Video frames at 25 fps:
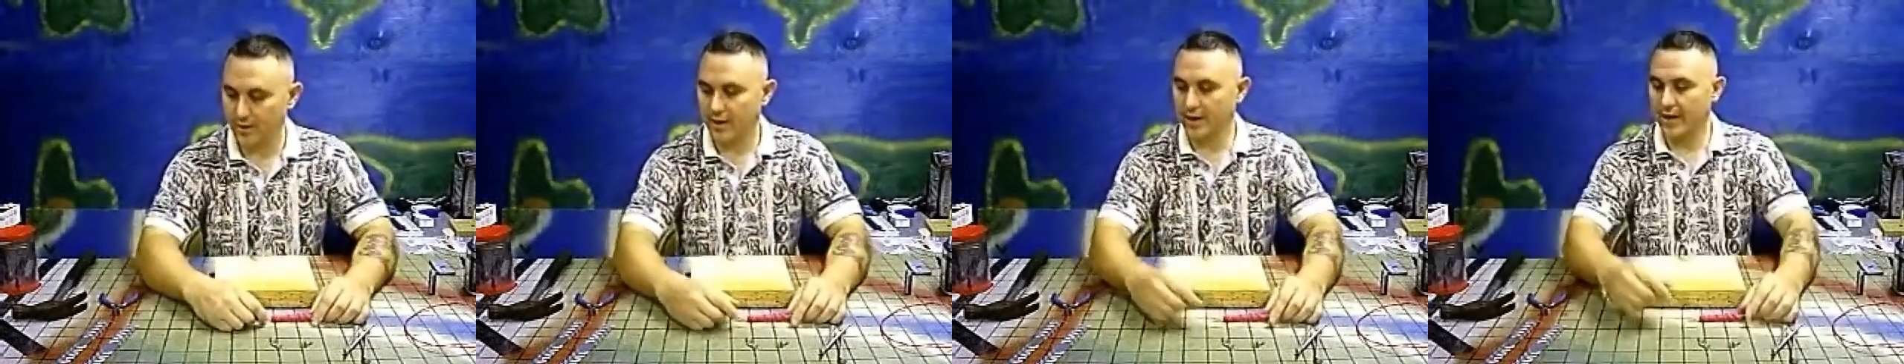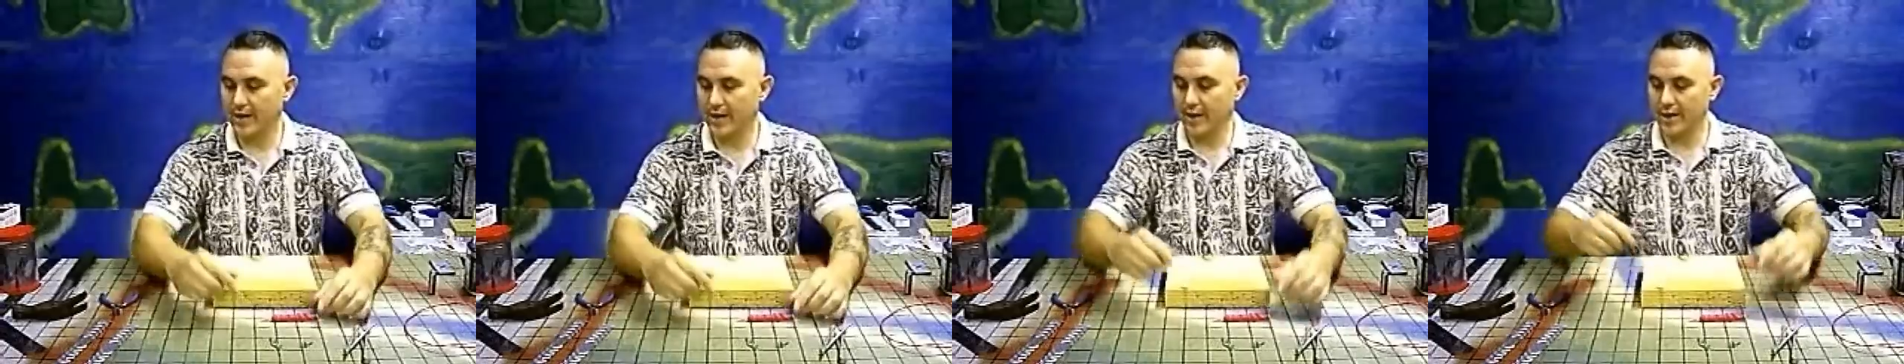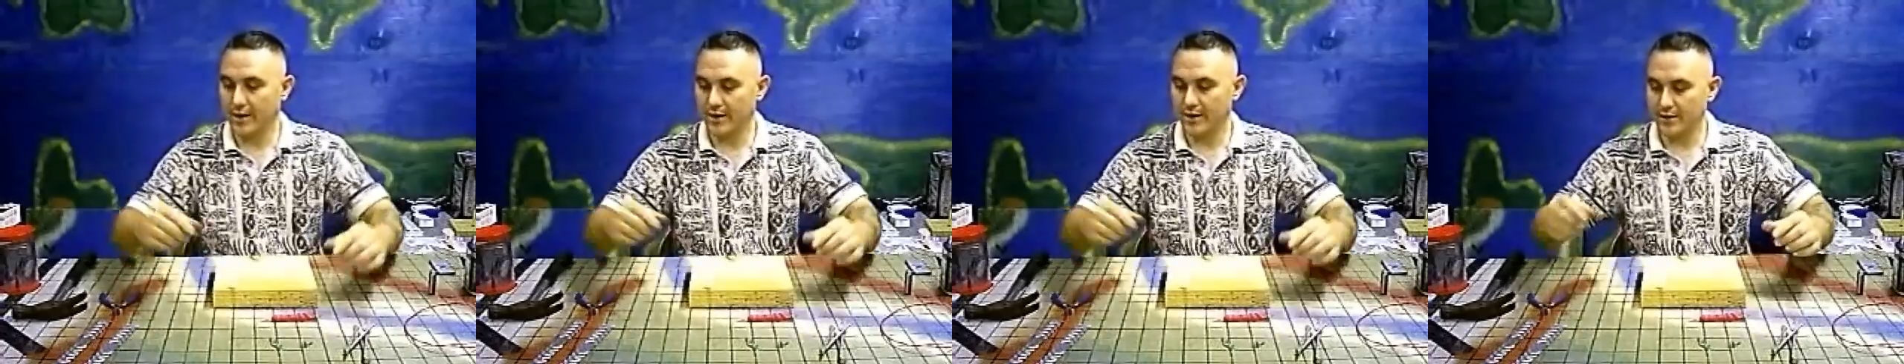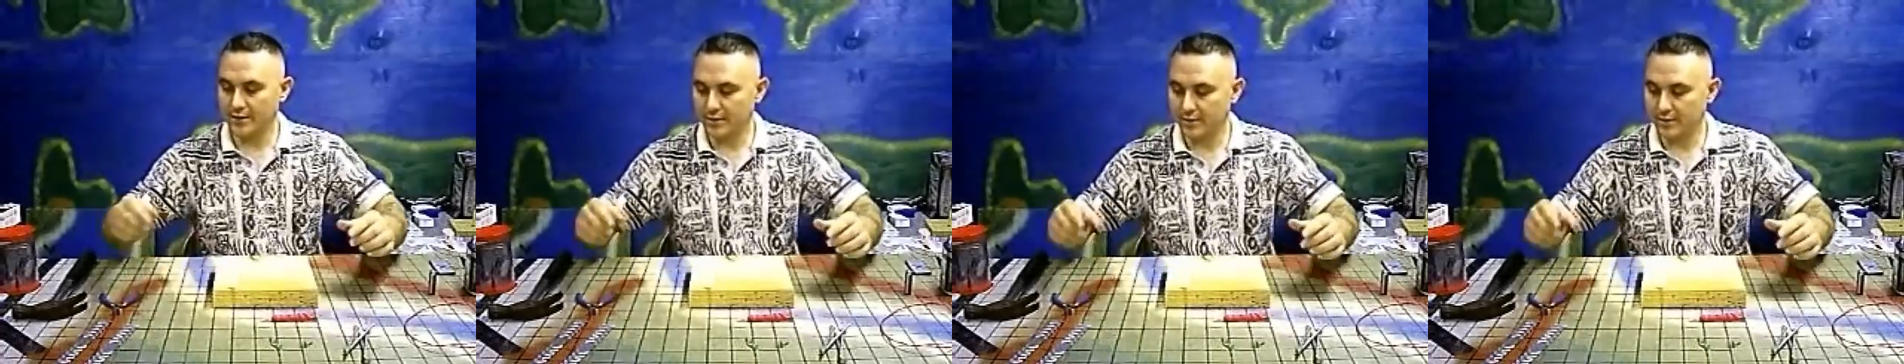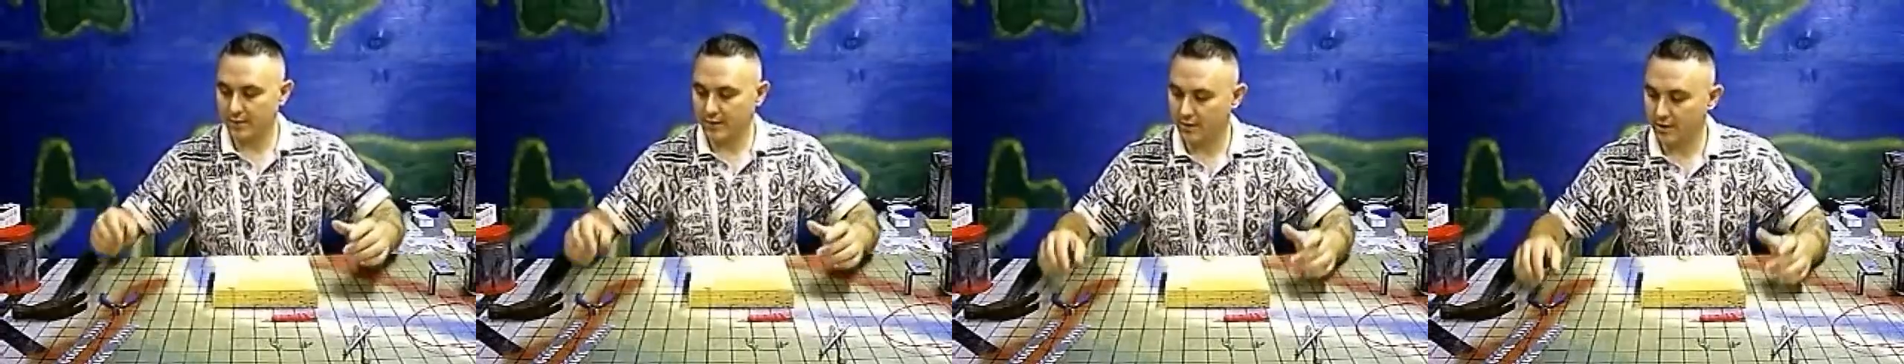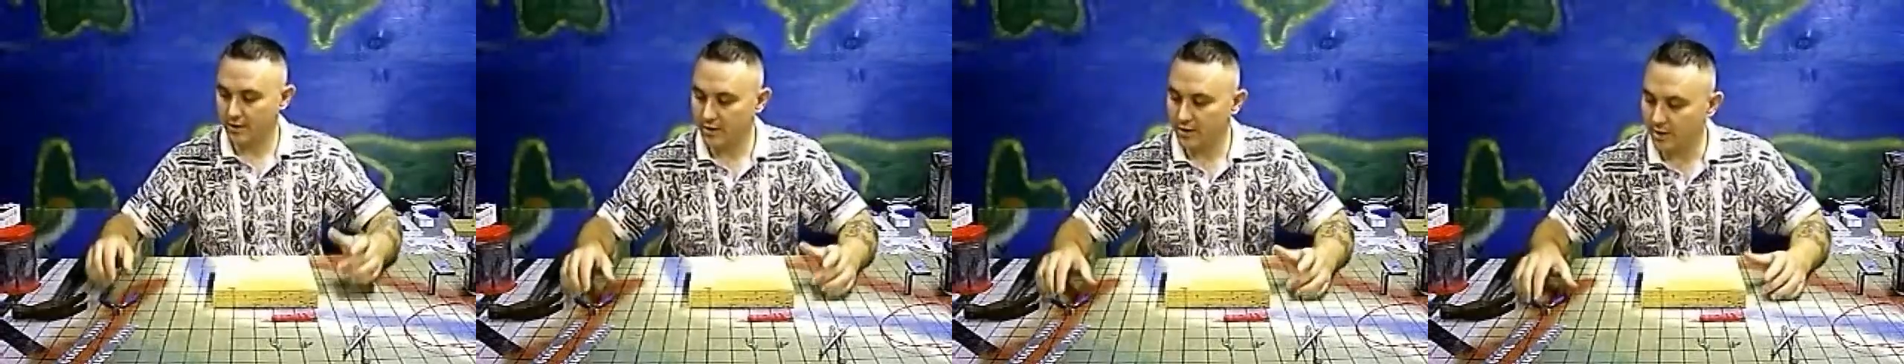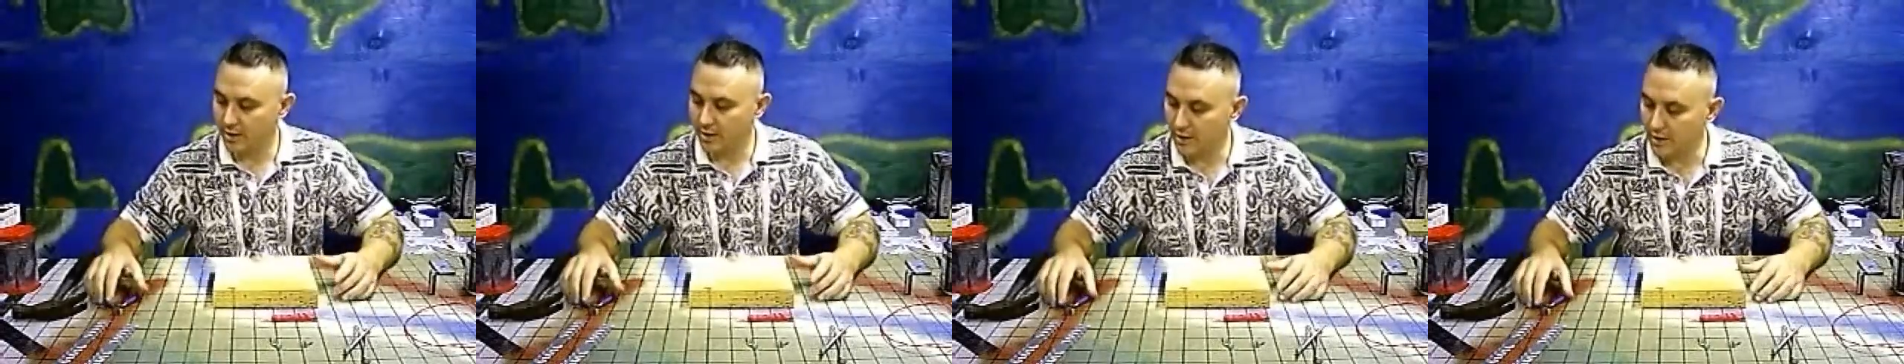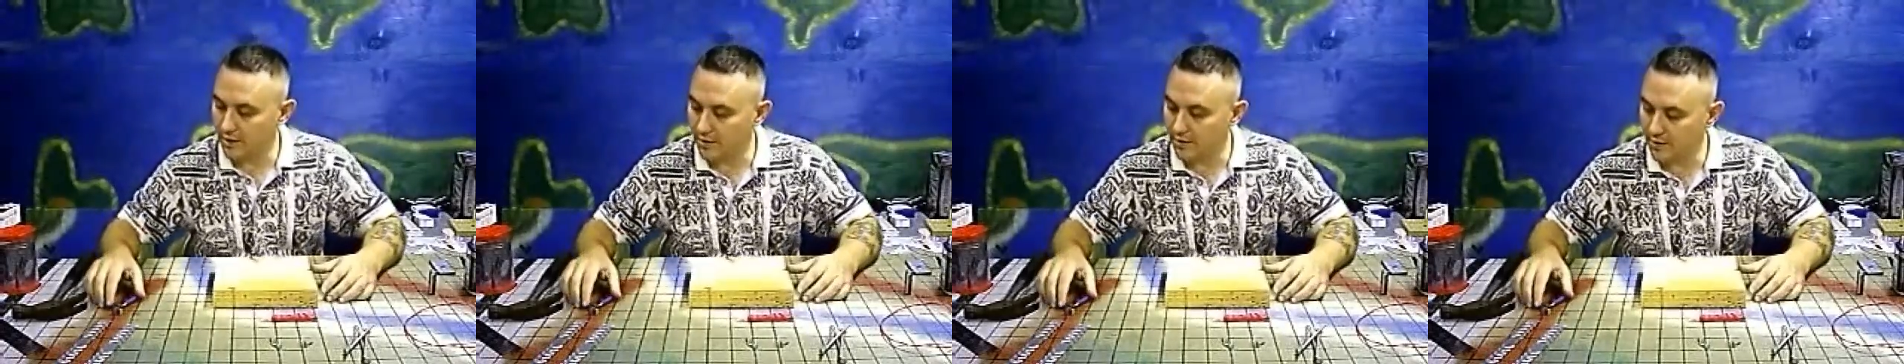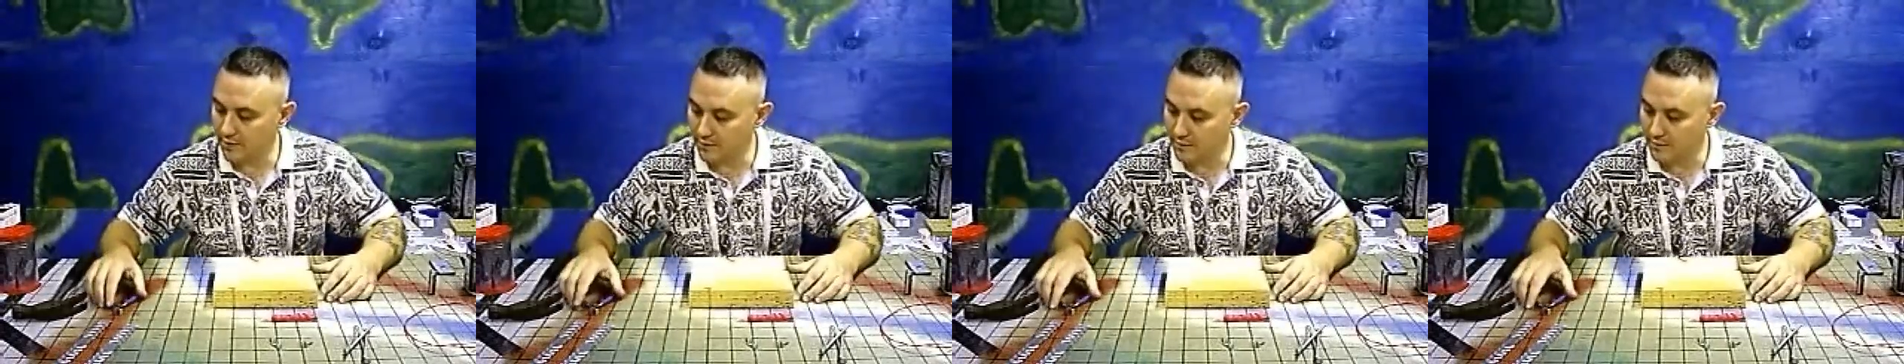And
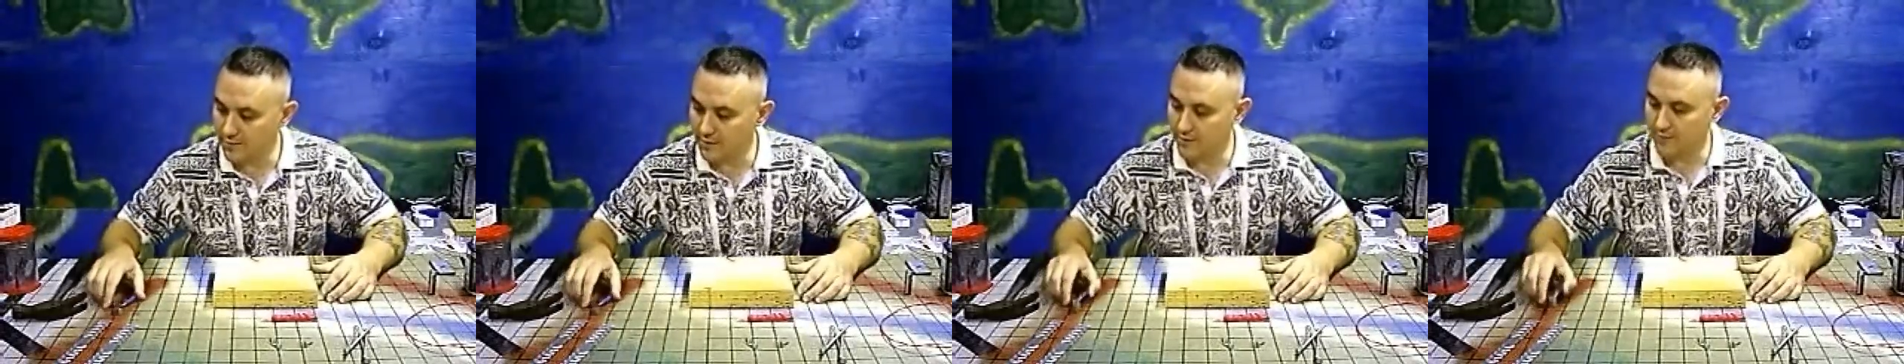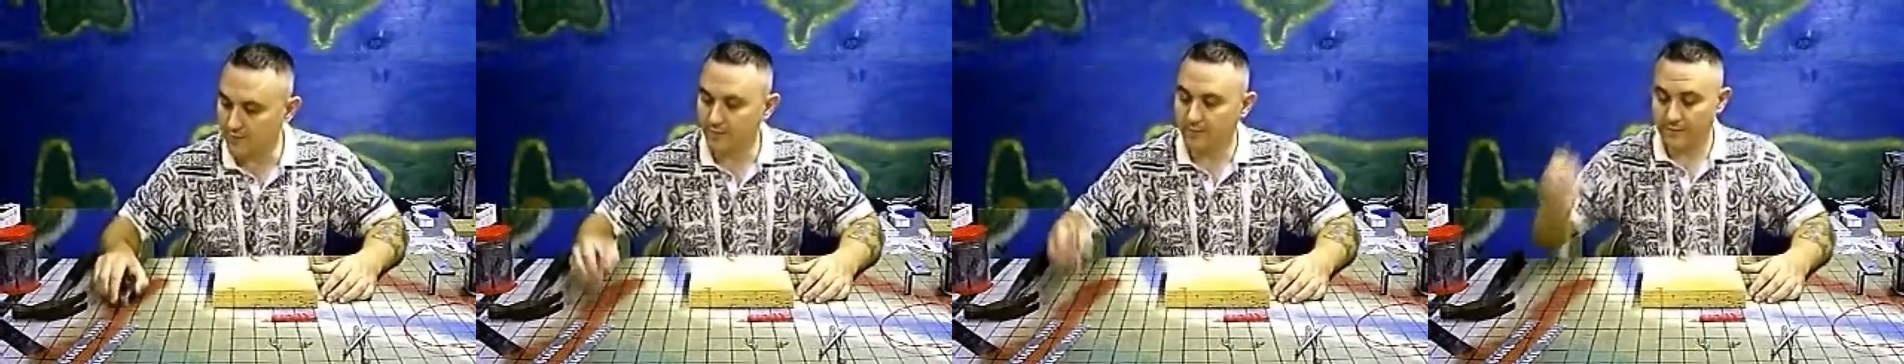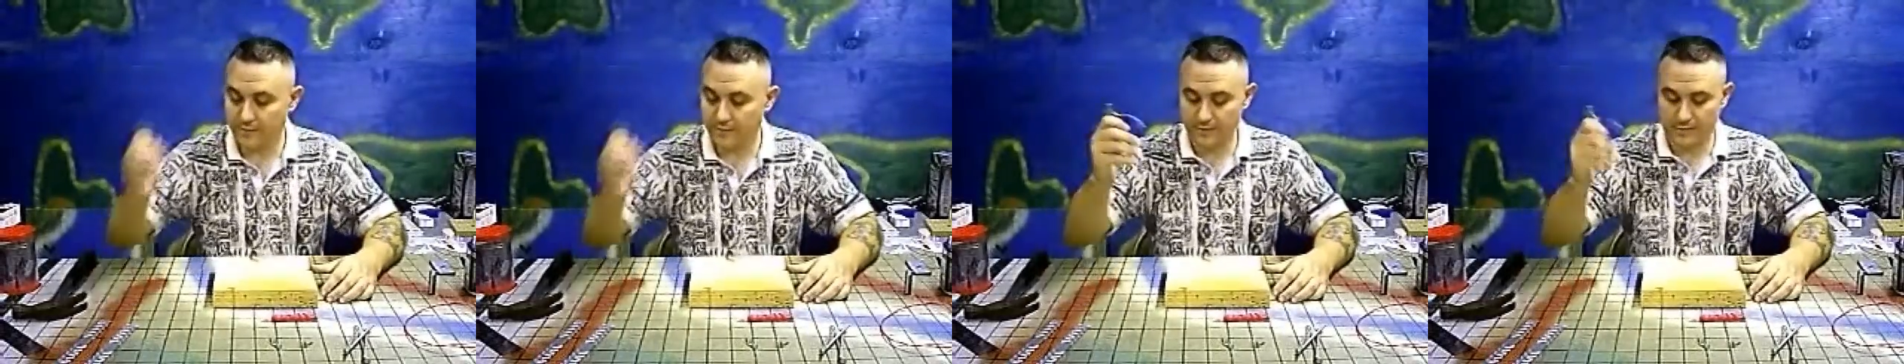in